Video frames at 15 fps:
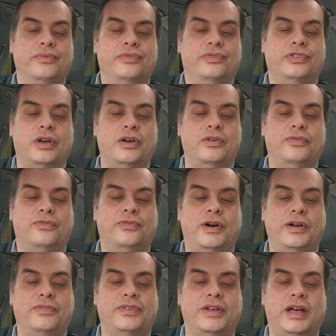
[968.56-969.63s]
So
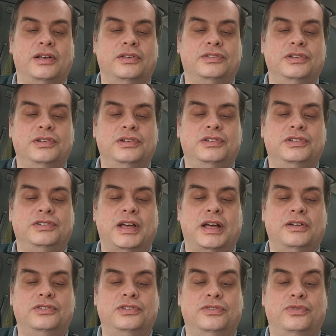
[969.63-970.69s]
5,000
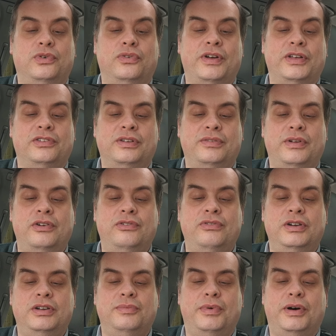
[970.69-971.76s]
down to
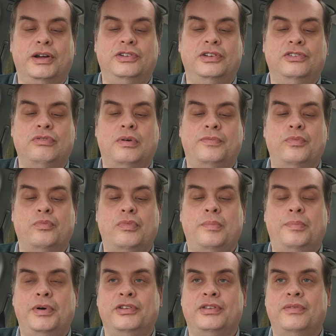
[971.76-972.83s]
4,700. Market share has dropped from
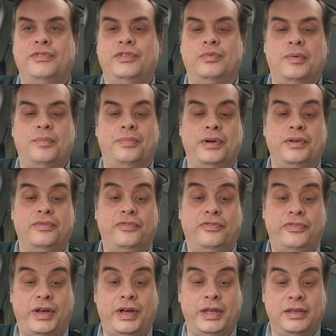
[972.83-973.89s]
1.7 to
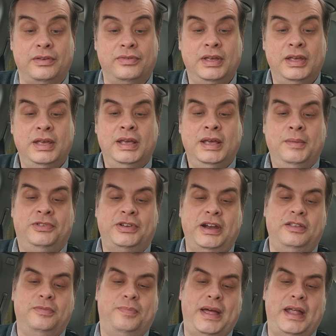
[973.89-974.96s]
1.5.
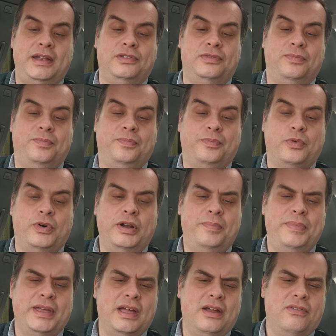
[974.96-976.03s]
Mercedes-Benz, quite a
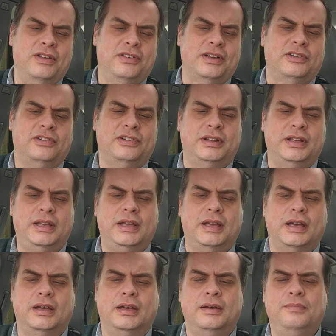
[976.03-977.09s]
big increase actually.
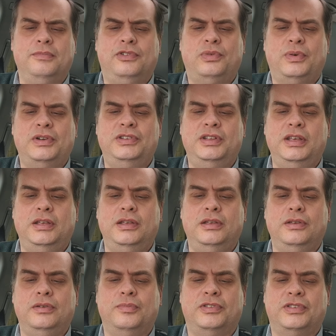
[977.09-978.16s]

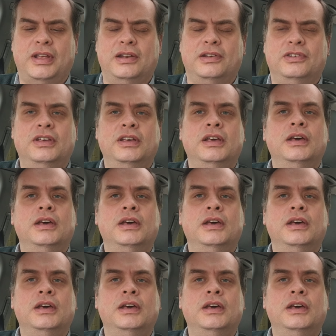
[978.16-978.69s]
20%.